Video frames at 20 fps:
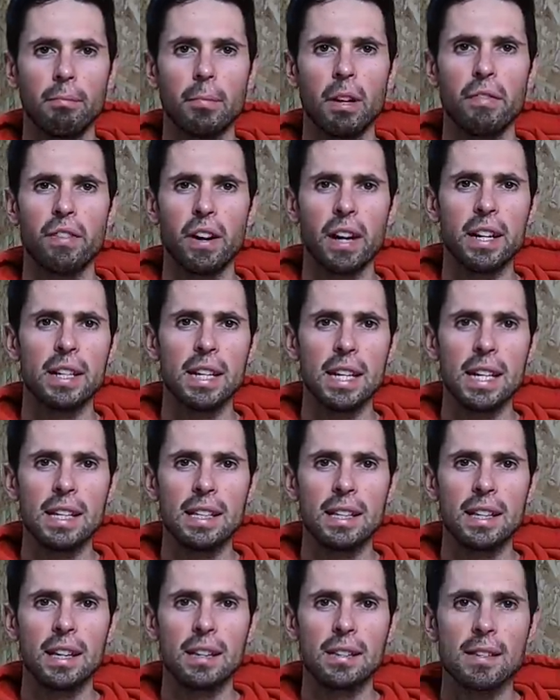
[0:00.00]
my very
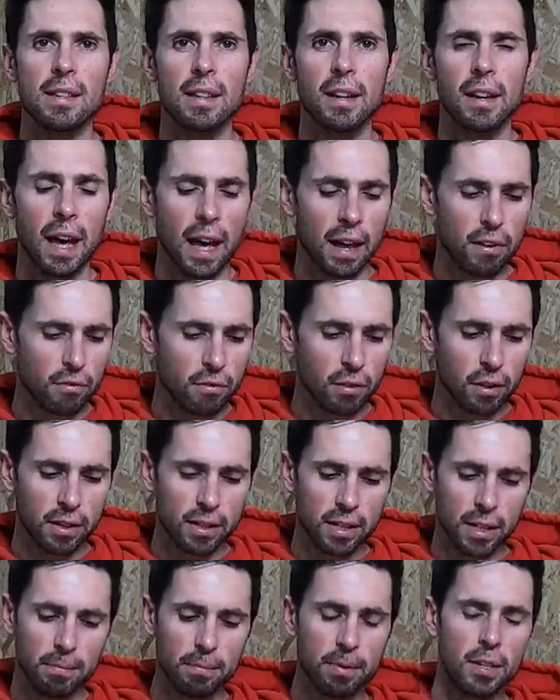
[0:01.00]
neatest
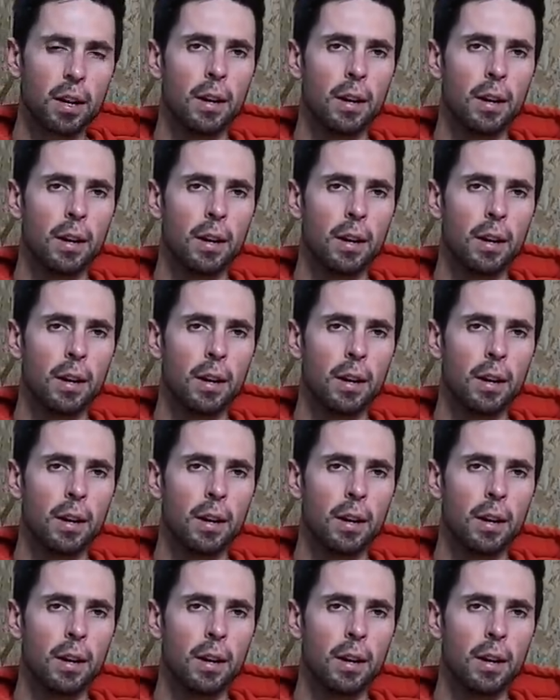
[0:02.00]
handwriting.